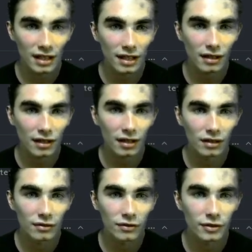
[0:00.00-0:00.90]

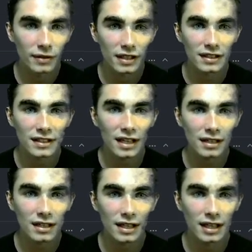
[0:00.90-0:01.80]
of
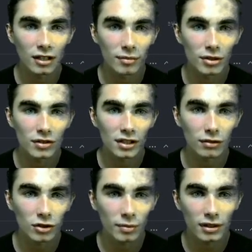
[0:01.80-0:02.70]
sending NWC
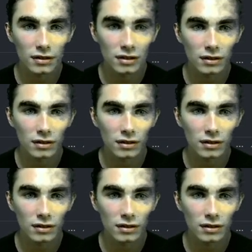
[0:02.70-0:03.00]
responses,